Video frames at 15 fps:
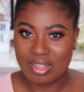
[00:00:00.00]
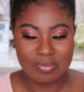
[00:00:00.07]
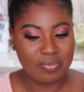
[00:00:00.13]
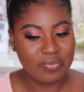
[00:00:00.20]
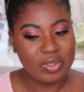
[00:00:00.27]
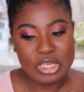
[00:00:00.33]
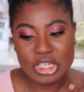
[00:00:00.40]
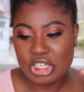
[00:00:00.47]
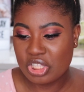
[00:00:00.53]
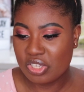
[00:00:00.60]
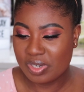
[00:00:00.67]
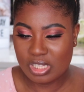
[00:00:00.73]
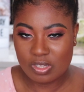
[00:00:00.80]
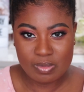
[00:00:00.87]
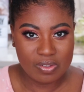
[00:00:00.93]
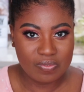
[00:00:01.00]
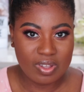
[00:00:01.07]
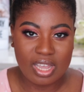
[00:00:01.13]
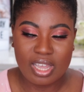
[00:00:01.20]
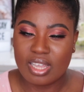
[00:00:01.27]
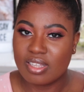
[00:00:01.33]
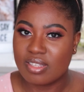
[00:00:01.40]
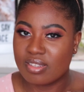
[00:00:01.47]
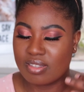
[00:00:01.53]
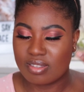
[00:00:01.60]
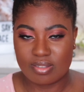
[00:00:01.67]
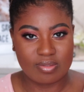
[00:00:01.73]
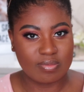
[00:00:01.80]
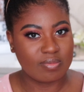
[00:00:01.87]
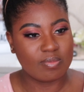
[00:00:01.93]
finish the rest of my face,
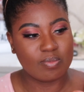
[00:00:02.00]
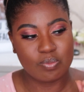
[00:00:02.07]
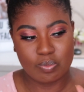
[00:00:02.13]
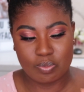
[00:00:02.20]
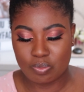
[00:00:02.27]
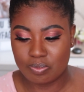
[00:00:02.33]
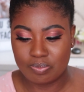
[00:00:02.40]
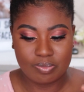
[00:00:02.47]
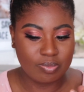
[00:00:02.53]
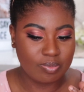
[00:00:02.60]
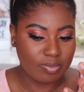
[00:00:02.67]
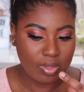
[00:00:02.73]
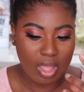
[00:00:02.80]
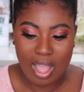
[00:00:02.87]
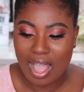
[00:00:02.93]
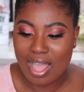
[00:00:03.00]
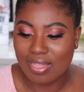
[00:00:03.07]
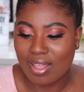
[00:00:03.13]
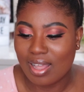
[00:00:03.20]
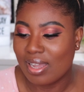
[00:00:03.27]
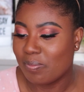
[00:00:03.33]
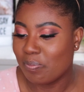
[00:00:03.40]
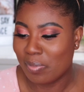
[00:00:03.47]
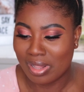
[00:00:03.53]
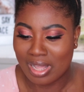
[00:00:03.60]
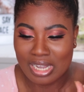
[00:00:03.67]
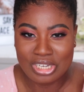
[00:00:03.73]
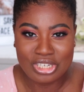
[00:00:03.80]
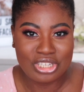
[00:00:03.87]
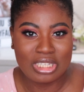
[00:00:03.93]
highlight,
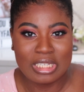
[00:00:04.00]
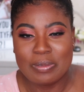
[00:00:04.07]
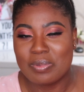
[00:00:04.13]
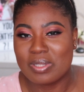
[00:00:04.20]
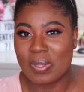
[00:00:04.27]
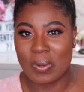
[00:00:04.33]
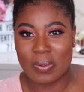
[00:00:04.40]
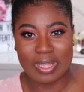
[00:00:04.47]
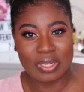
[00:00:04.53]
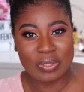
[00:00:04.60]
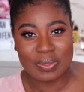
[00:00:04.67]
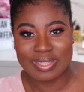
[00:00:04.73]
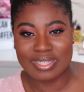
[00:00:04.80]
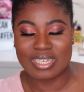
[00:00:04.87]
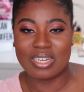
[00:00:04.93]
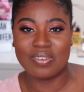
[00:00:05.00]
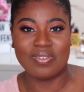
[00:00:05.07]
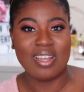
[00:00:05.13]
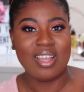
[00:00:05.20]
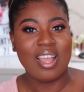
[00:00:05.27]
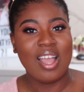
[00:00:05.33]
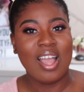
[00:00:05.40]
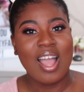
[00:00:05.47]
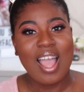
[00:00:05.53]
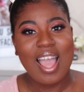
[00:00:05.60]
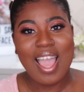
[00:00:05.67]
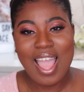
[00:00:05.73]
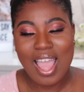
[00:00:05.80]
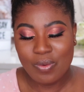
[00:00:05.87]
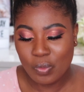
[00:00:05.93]
blush, lips, all that good stuff,
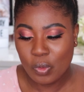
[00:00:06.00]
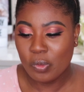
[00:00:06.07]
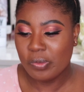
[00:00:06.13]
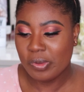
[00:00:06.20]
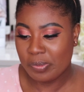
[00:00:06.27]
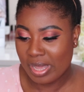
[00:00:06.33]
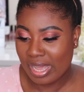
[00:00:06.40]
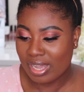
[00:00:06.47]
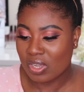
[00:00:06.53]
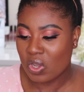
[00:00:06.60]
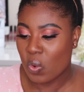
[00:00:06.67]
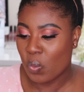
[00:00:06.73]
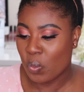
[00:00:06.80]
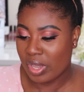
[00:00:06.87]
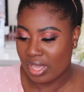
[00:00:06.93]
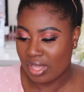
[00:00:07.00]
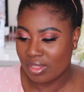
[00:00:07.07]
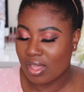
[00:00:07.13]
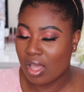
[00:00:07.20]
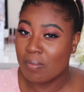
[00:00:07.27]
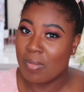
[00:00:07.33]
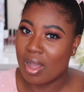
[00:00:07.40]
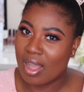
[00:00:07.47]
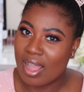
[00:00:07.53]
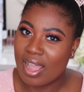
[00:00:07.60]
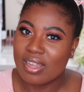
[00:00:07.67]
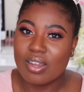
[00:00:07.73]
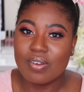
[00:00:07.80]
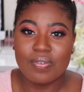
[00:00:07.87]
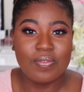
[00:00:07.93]
and we'll be back with
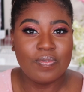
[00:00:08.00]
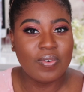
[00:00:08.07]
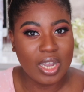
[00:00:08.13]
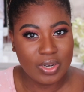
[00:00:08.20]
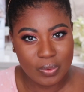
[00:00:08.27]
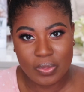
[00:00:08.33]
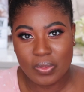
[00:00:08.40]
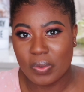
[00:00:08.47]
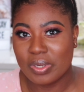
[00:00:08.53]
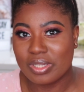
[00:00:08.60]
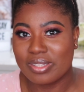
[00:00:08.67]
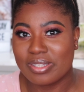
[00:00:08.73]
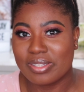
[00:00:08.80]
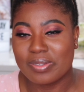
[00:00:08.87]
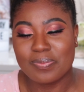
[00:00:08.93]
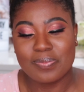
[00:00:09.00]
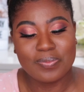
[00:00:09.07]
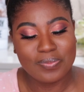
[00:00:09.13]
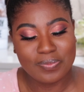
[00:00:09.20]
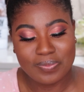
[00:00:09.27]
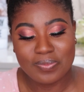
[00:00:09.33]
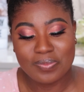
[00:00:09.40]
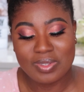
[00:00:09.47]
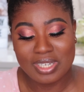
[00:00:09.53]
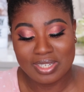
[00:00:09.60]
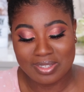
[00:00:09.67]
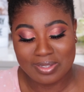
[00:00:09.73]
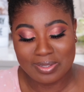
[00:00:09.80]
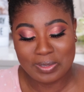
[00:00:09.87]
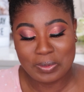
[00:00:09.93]
my final thoughts.
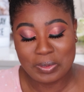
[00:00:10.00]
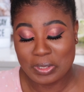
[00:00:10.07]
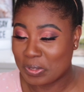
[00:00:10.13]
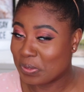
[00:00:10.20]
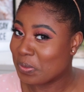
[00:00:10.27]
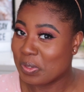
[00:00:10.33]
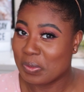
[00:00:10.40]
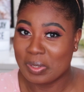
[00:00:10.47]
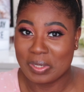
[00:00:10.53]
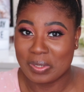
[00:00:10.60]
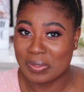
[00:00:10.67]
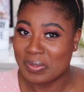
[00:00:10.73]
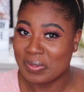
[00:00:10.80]
Yes, we will.